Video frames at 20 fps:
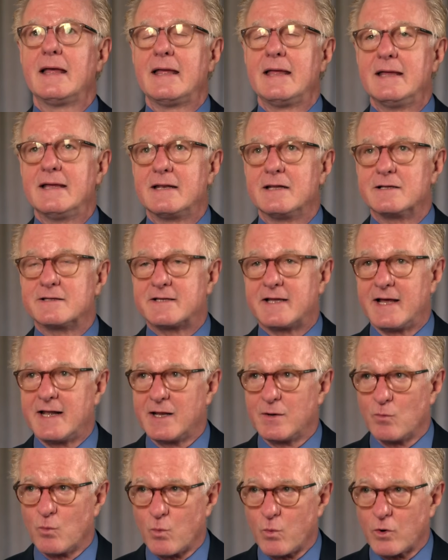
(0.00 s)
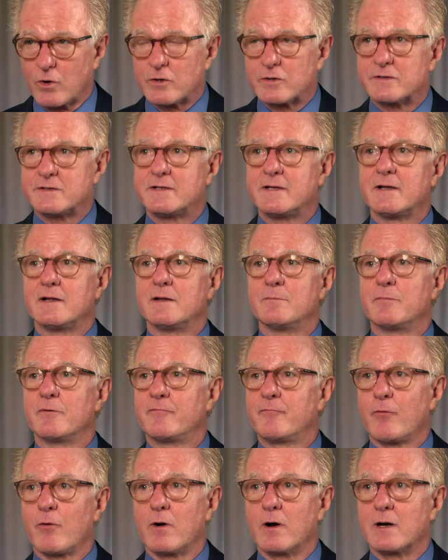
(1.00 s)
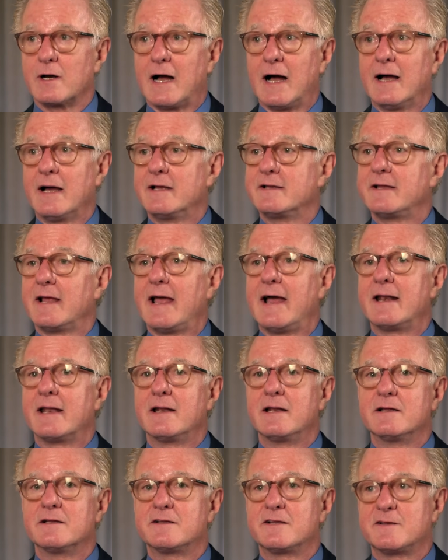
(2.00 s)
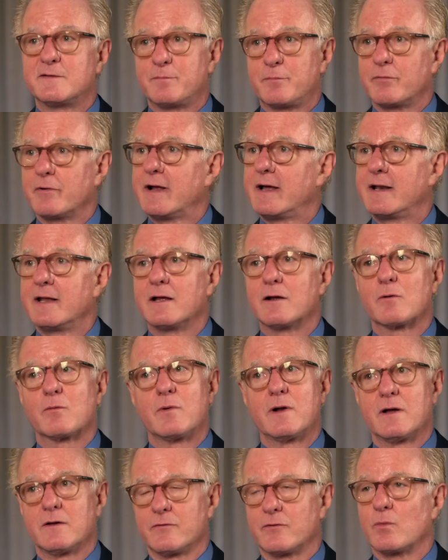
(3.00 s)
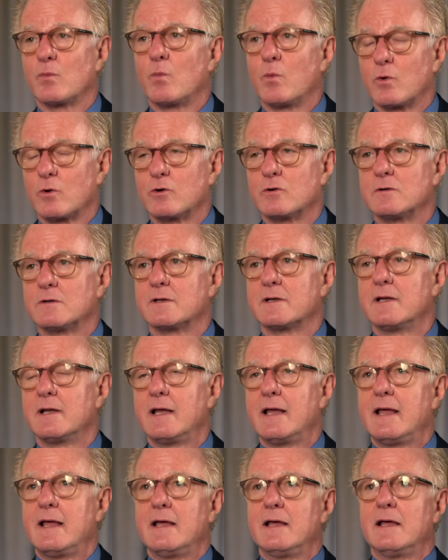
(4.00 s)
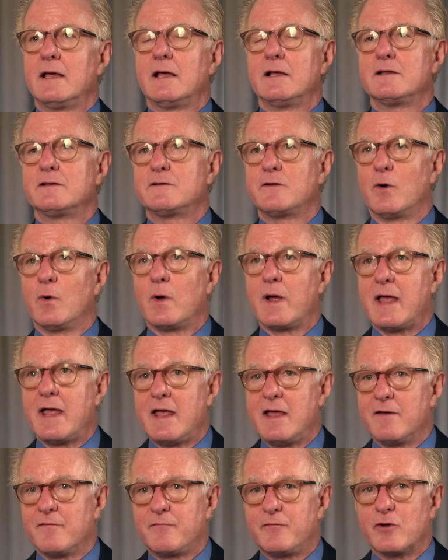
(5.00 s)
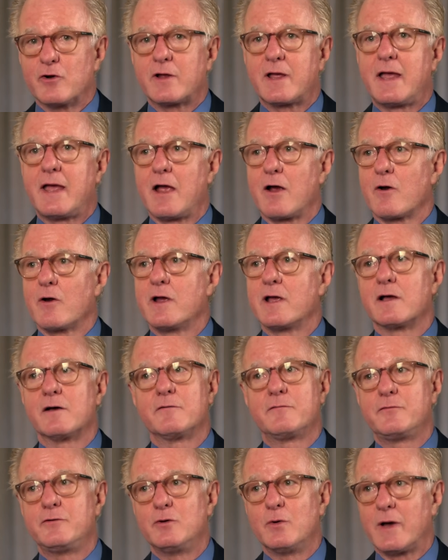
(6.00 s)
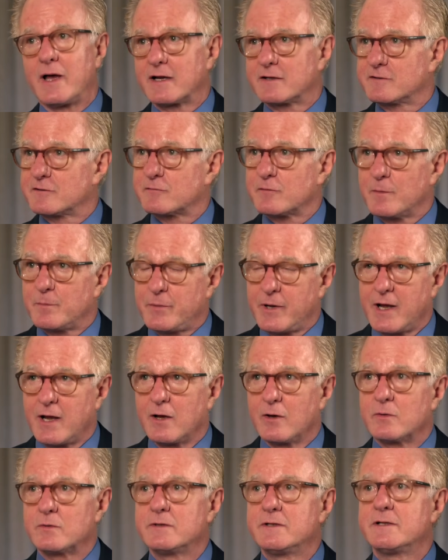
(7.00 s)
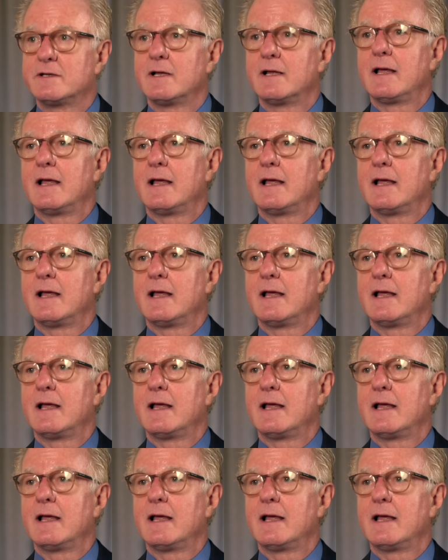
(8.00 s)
It is getting worse before our eyes, and it is spreading around the world. So if you're carrying a few extra pounds,